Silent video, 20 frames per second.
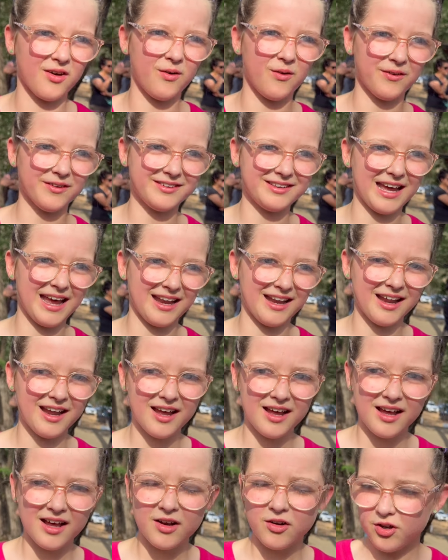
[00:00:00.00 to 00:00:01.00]
horse and
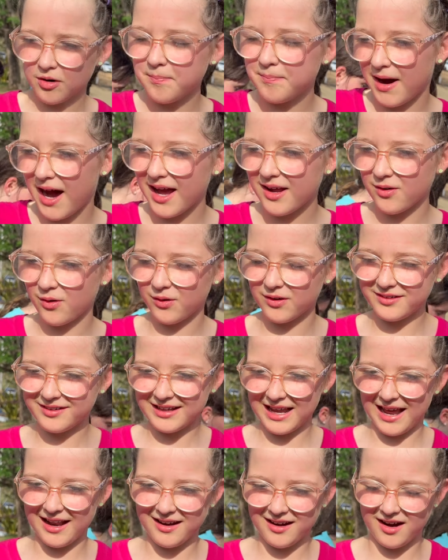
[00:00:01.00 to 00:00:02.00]
to my horse,
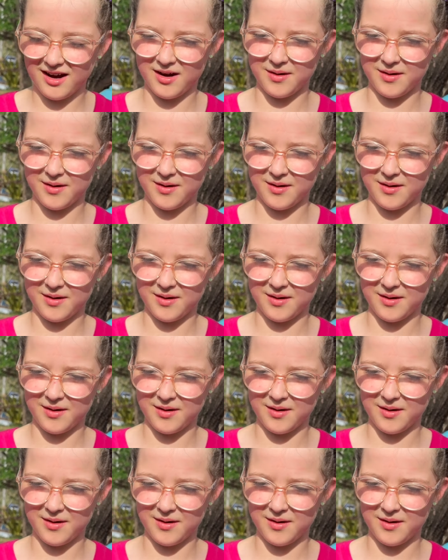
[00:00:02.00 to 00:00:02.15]
and